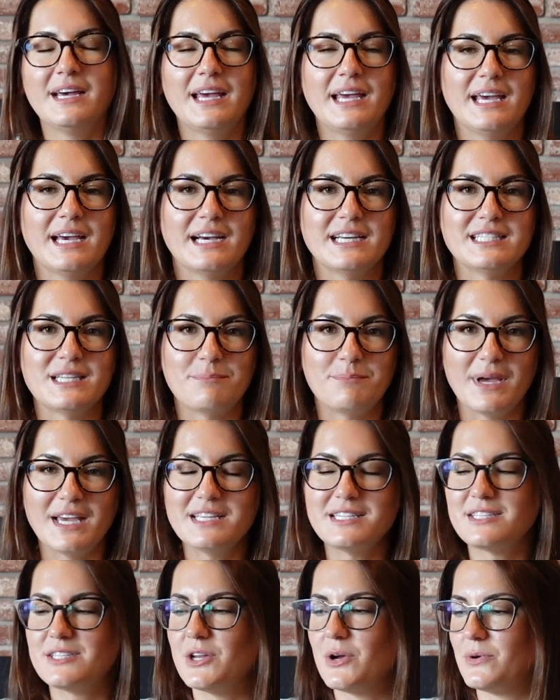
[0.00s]
and
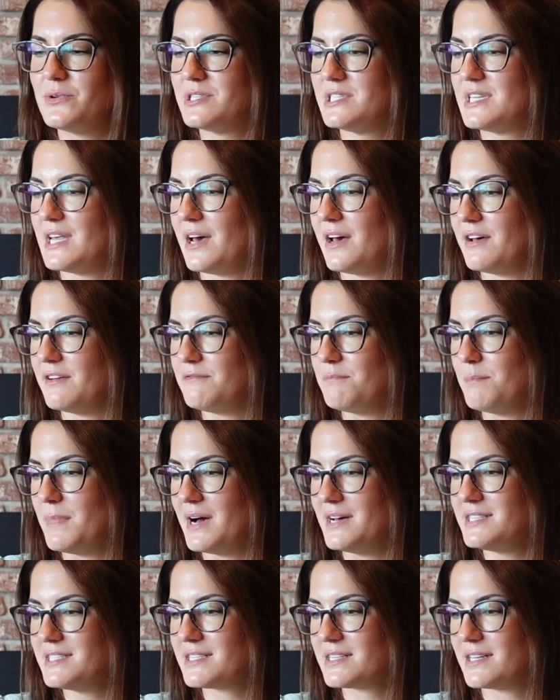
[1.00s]
base notes of
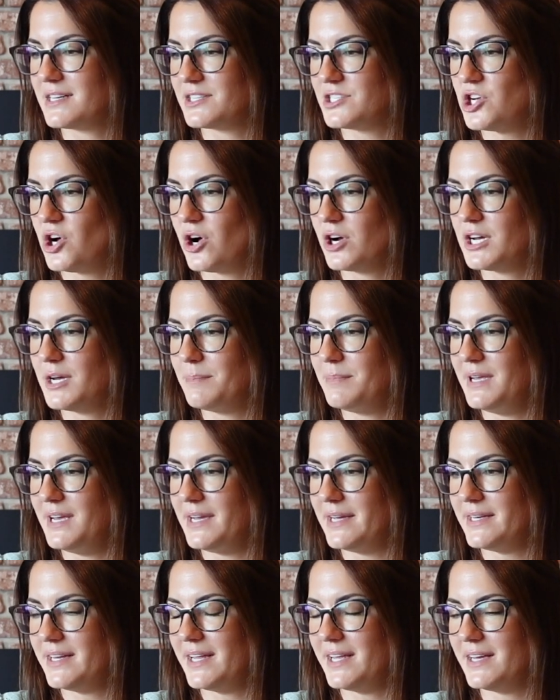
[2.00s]
musk, tonka
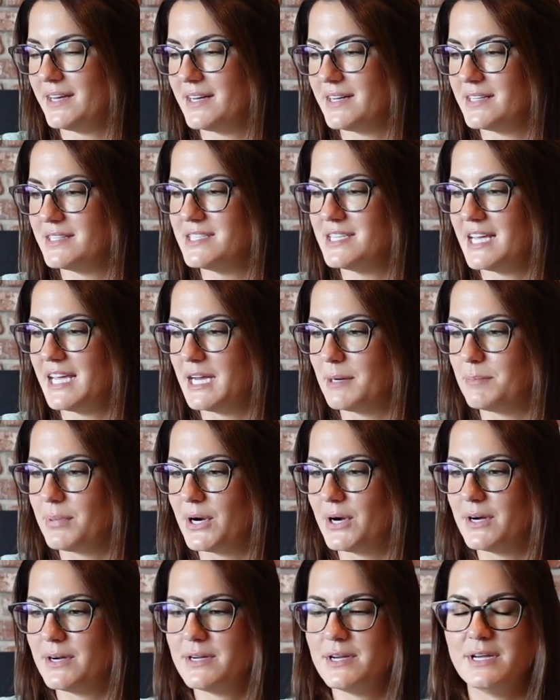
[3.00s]
bean, and
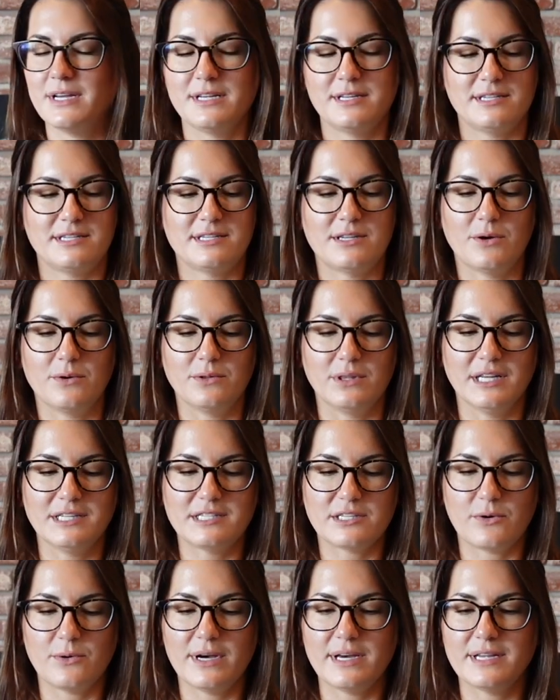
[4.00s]
amber. So
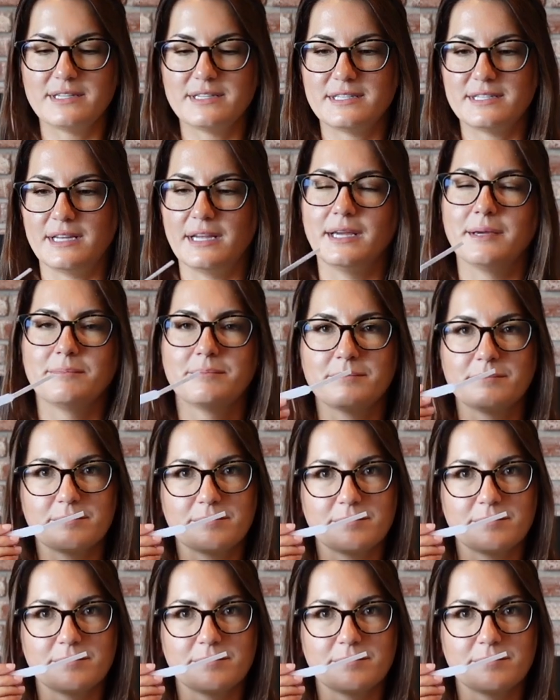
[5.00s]
let's go ahead and see.